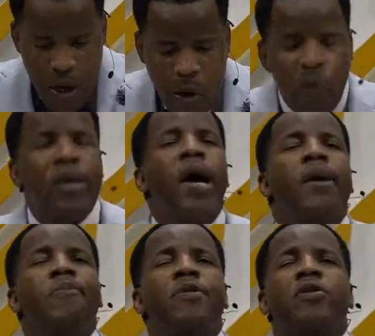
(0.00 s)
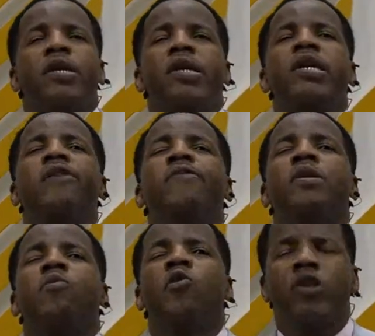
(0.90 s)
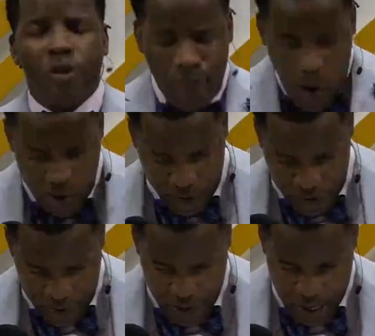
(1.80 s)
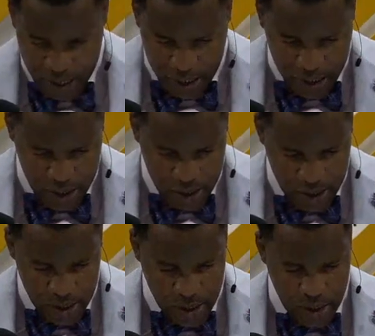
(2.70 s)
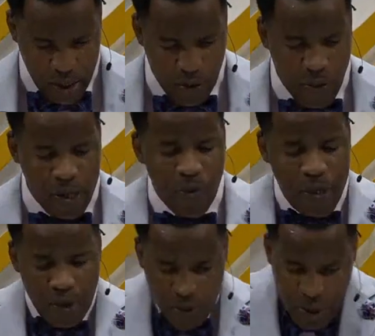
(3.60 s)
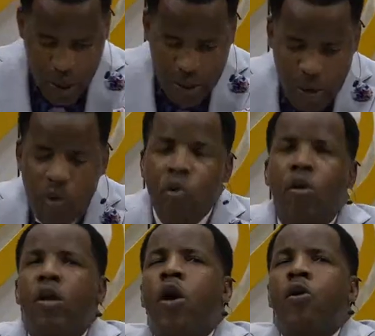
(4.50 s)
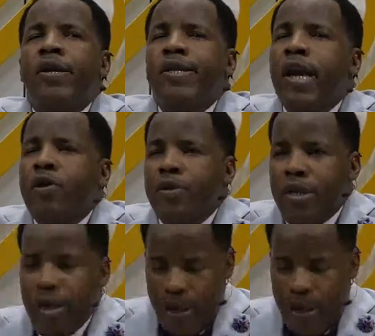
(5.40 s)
What happened to the, even the most powerful man when we do not hold our integrity?